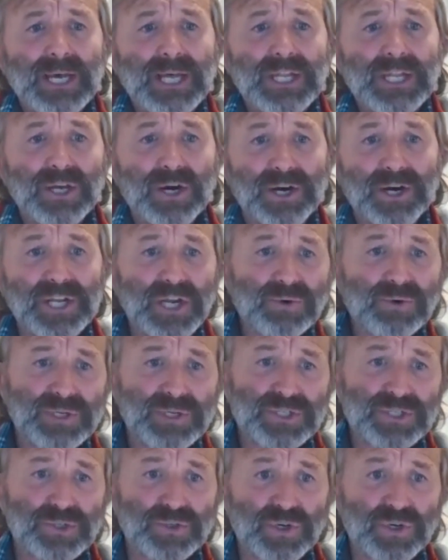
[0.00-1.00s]
The idea
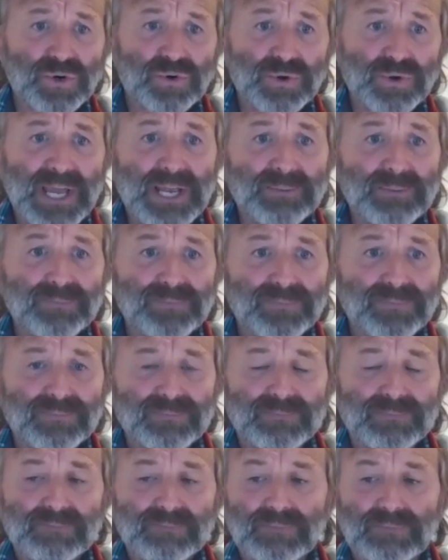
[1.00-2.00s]
is to create
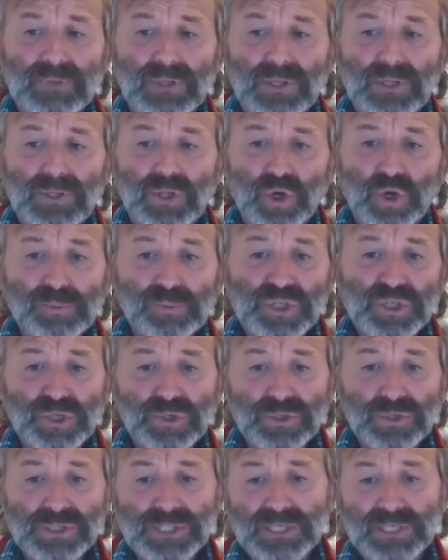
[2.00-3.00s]
the
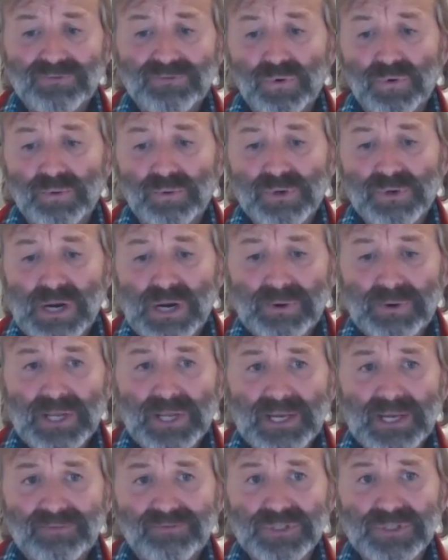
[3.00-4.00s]
opportunity for primary
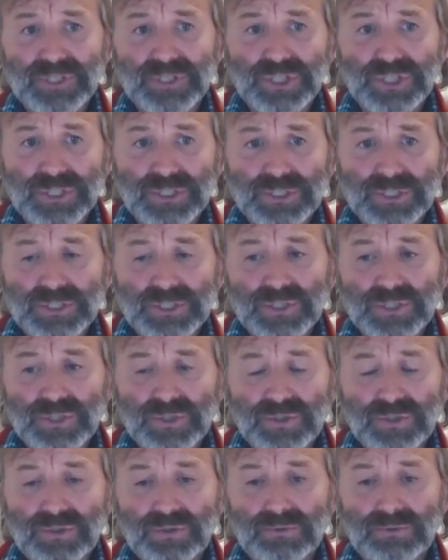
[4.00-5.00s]
care physicians
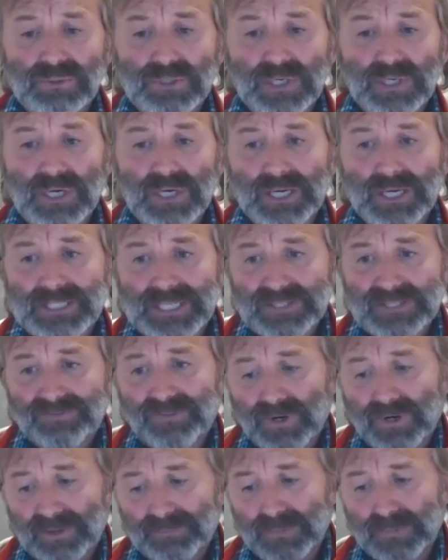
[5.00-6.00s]
to
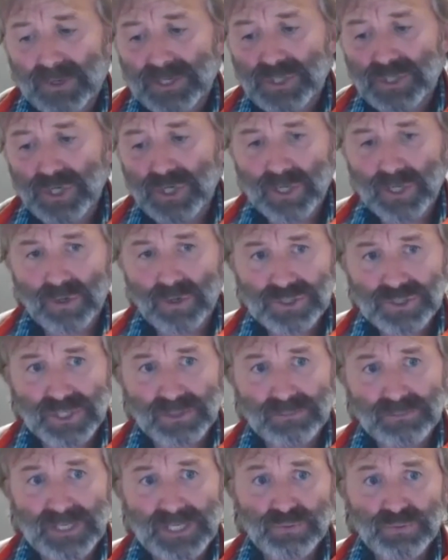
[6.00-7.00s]
identify by diagnostic
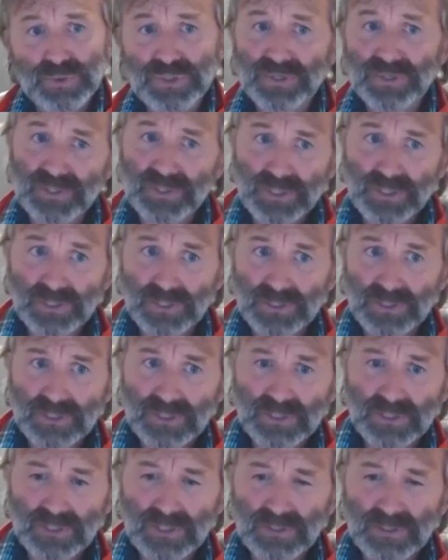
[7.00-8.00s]
means, which are
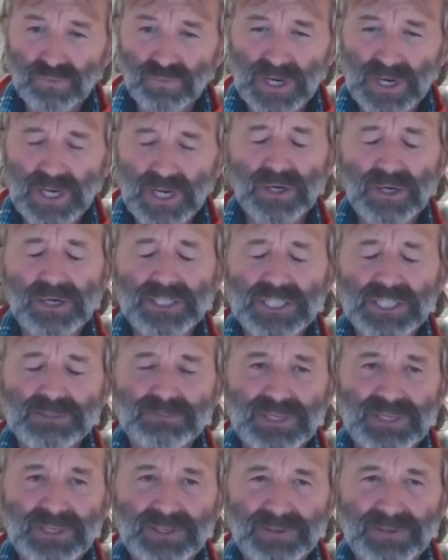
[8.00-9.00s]
recognized as
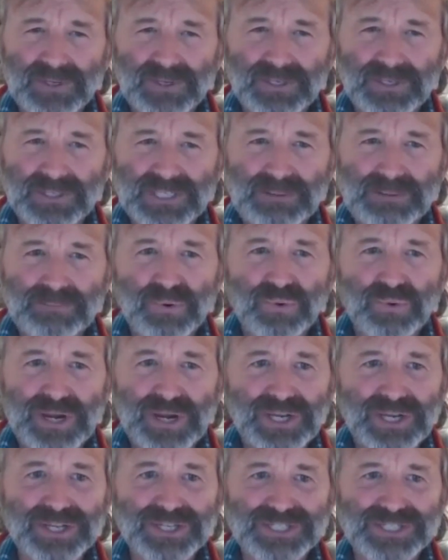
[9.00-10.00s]
being
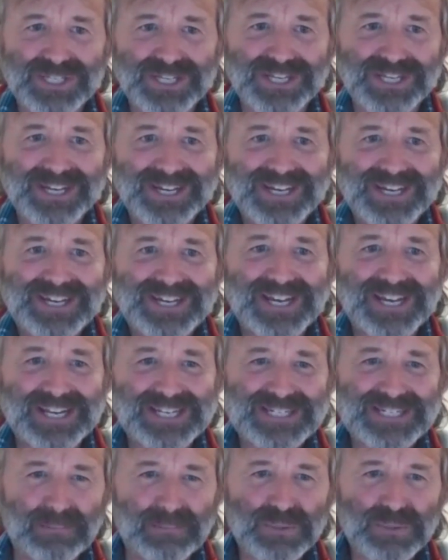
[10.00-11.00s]
contemporaneously
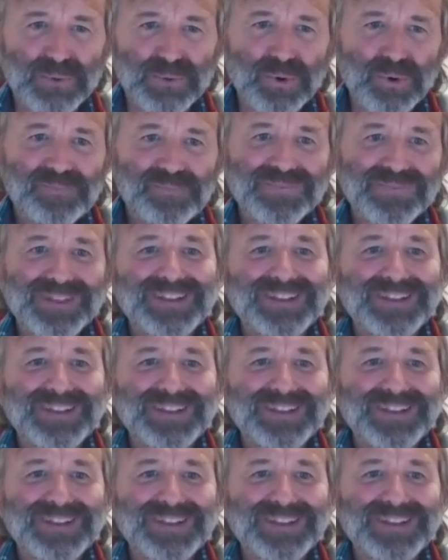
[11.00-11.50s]
acceptable,